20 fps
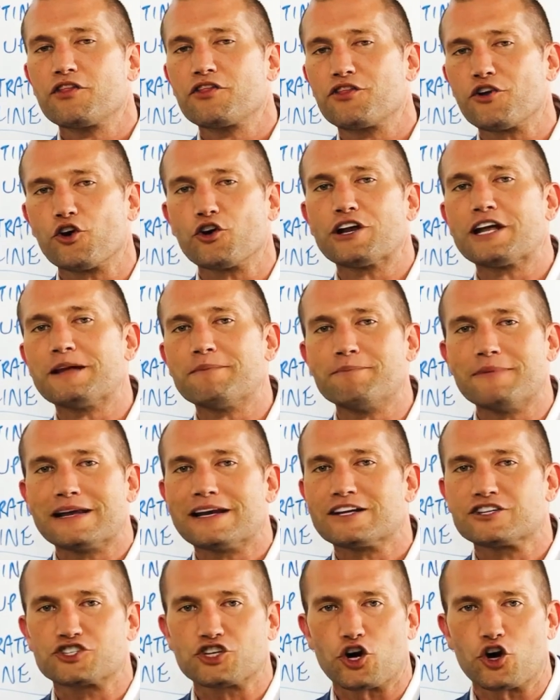30
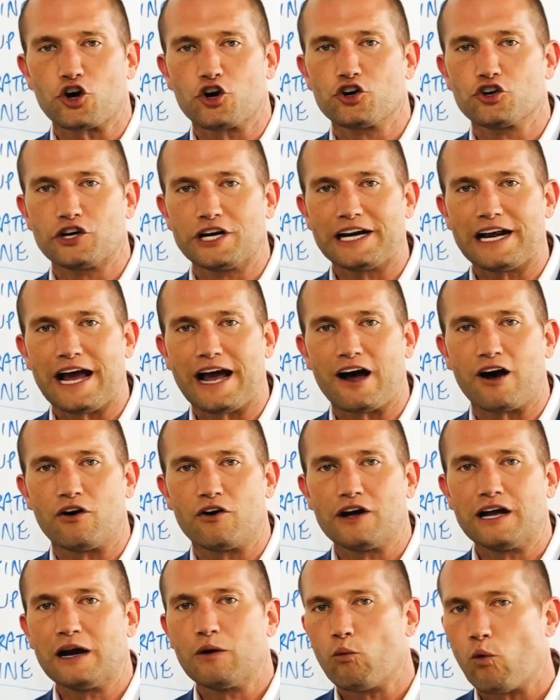minutes early now
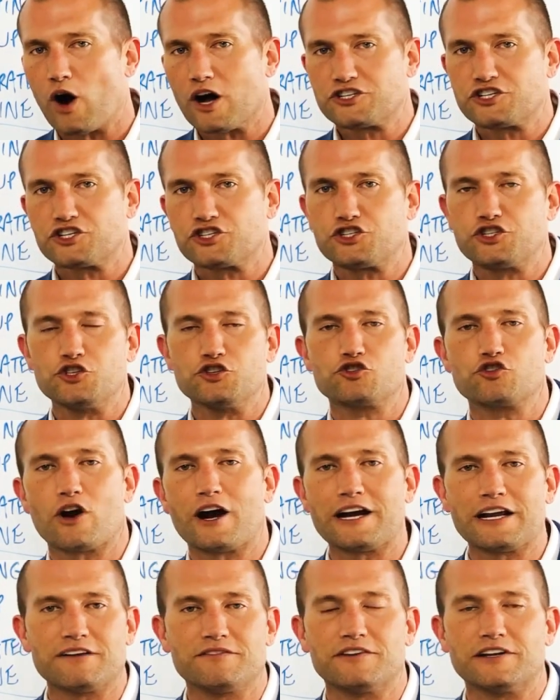and watches two
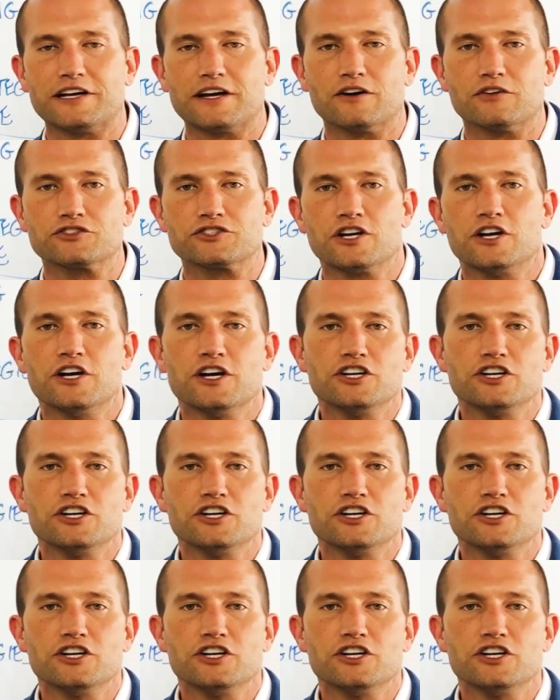training videos.